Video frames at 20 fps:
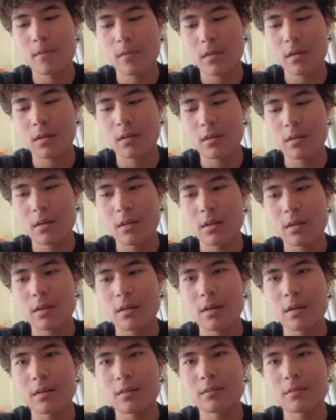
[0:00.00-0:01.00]

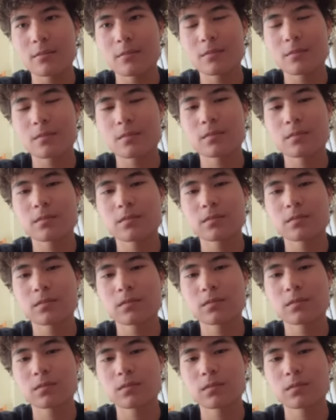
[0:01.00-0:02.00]

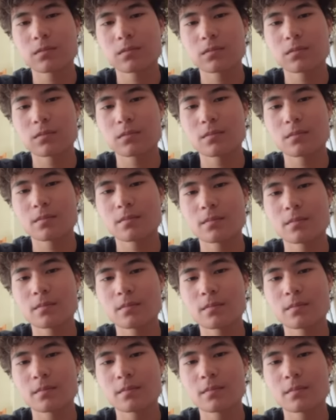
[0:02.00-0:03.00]

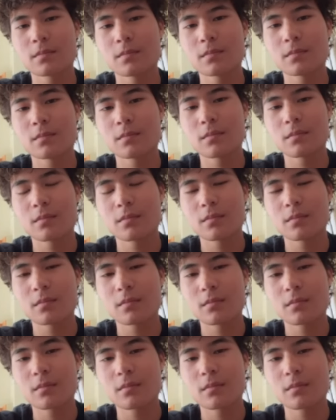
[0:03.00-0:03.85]
(not speaking)